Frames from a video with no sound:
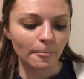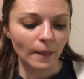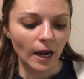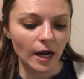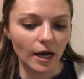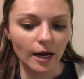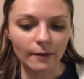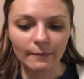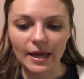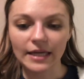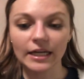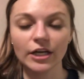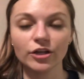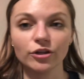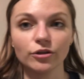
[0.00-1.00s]
Um, and
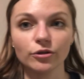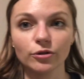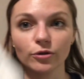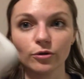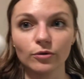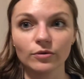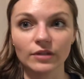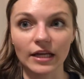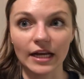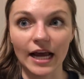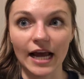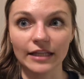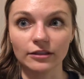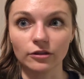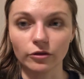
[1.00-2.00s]
I knew that I
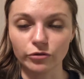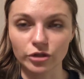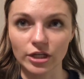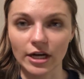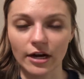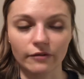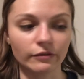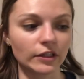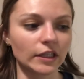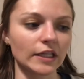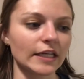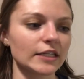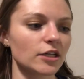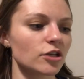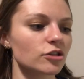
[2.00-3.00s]
had the lotion and I really
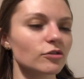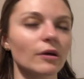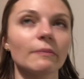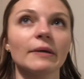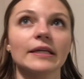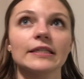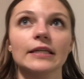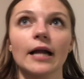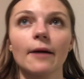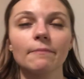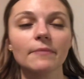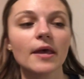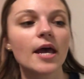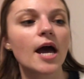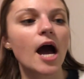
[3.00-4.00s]
liked it, so I picked it up.
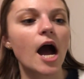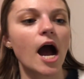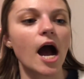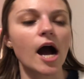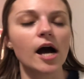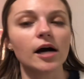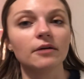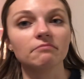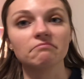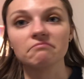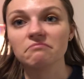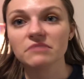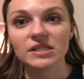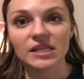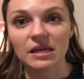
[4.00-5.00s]
Um,
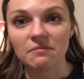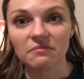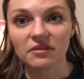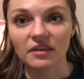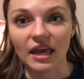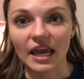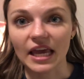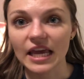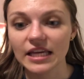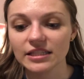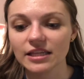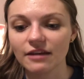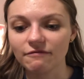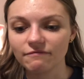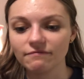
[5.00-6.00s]
same thing. It's
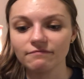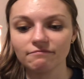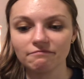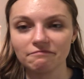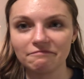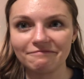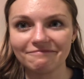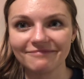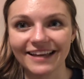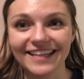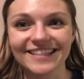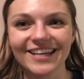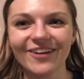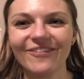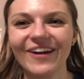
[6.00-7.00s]
a
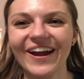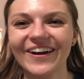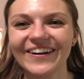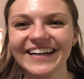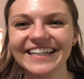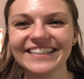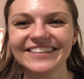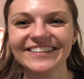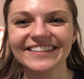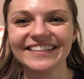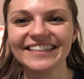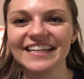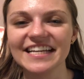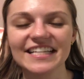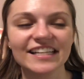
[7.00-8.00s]
it's a very
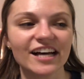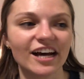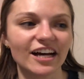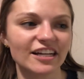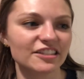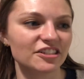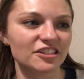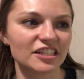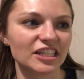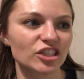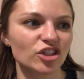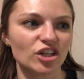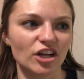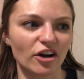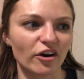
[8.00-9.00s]
good, uh, just like
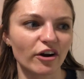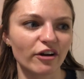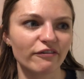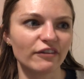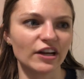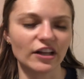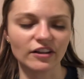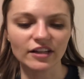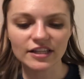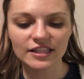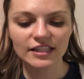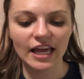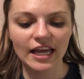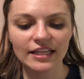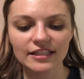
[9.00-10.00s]
generic vanilla
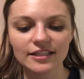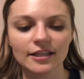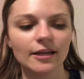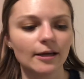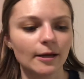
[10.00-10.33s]
scent.